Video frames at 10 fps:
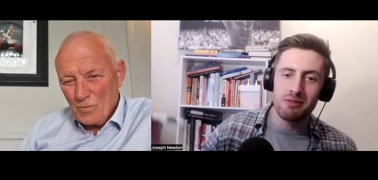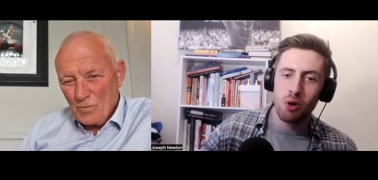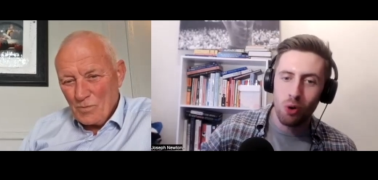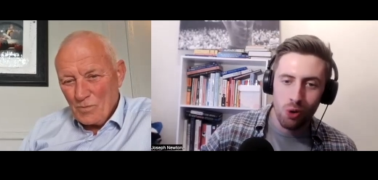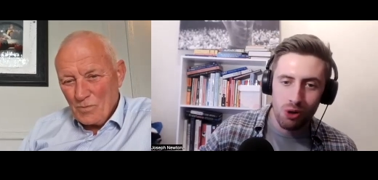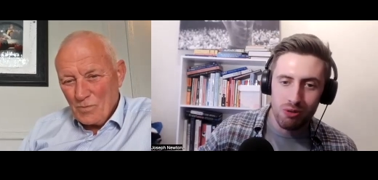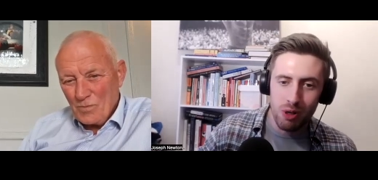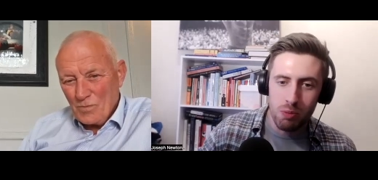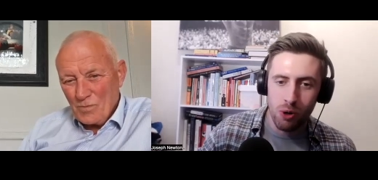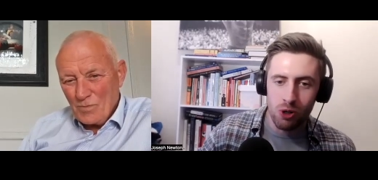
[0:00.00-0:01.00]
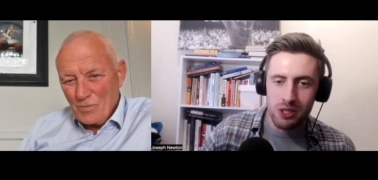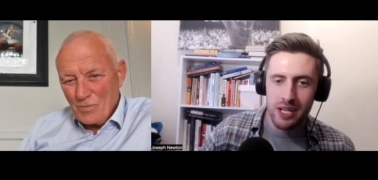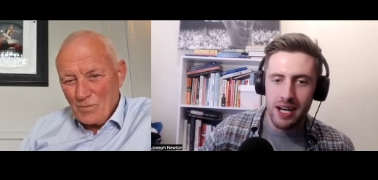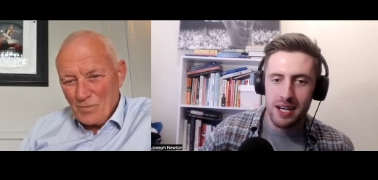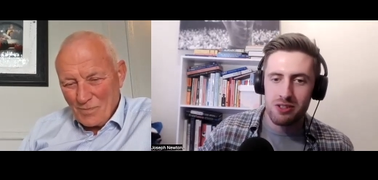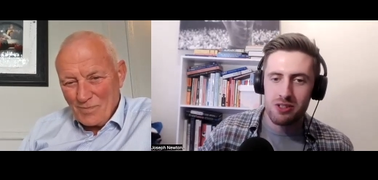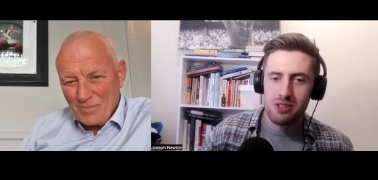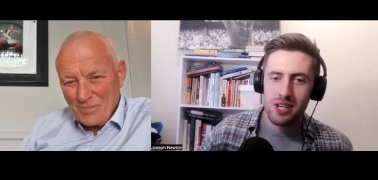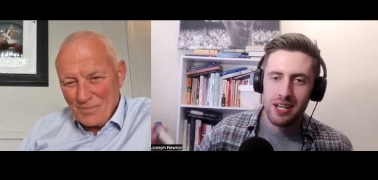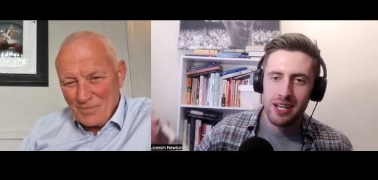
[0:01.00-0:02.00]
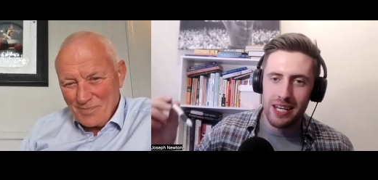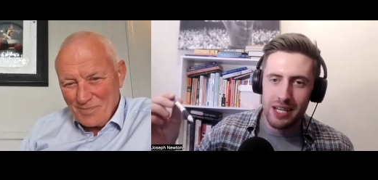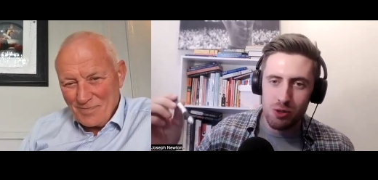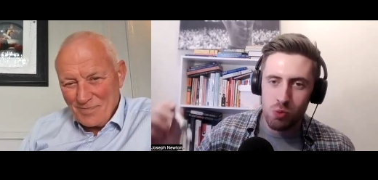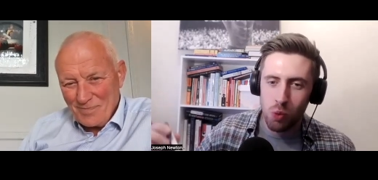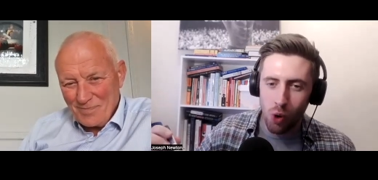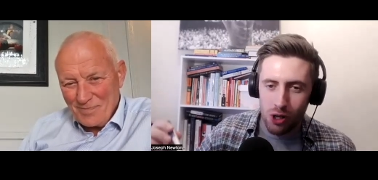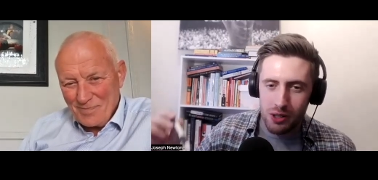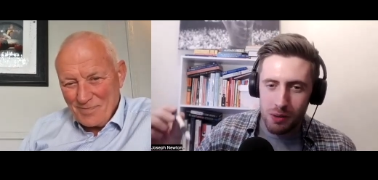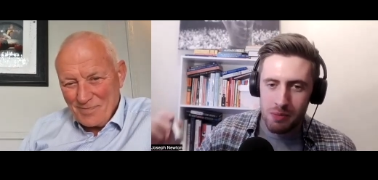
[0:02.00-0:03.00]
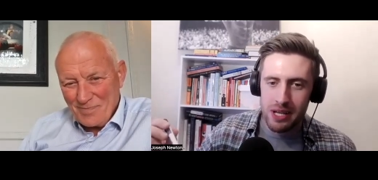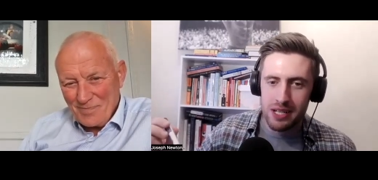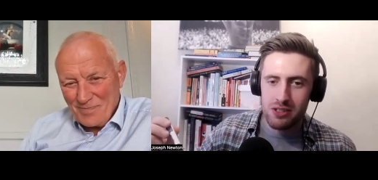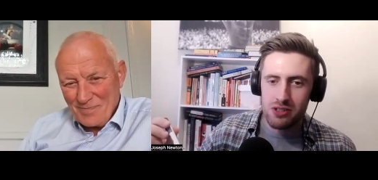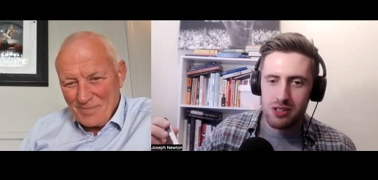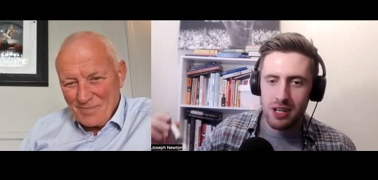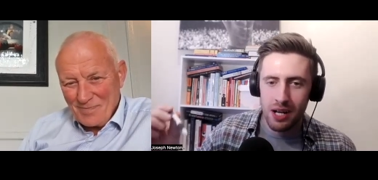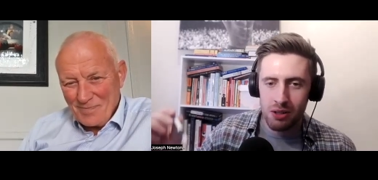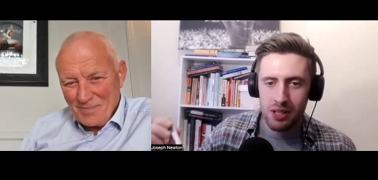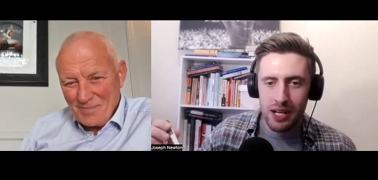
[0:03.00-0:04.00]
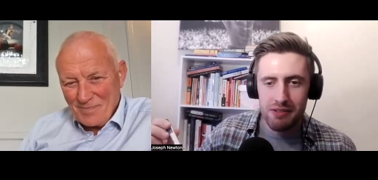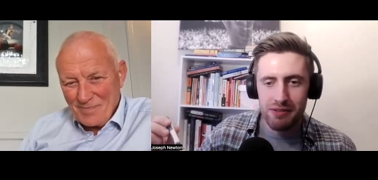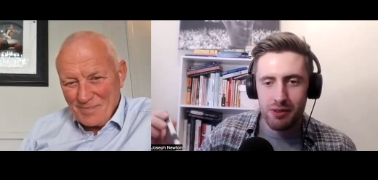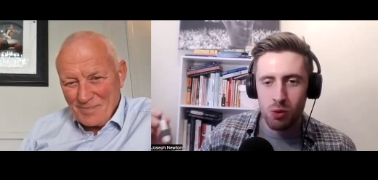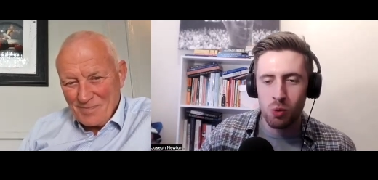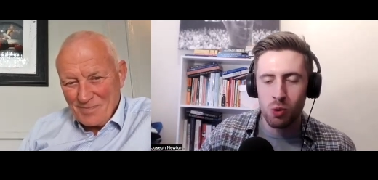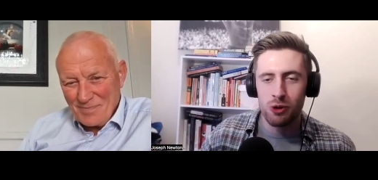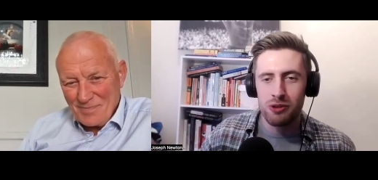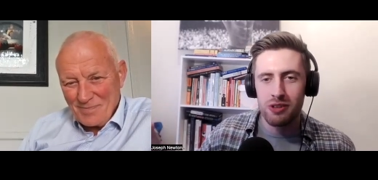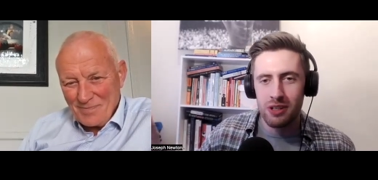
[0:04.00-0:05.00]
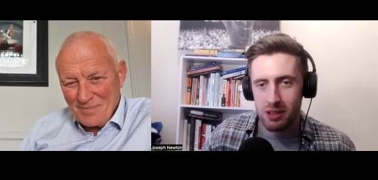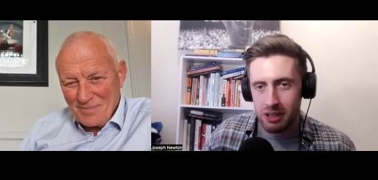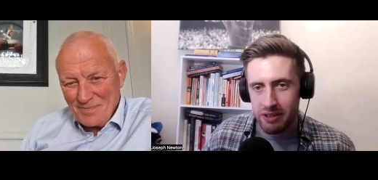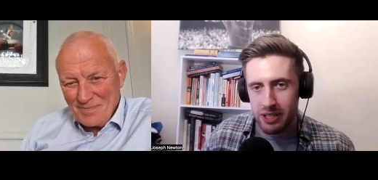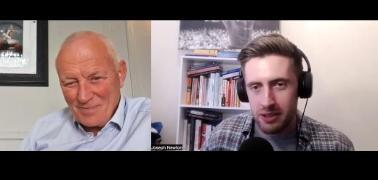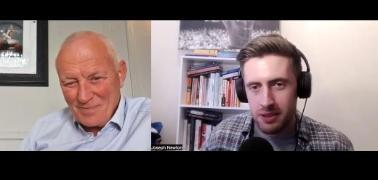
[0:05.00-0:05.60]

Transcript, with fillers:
Speaker 1: of all of our podcasts is what makes a life worth living?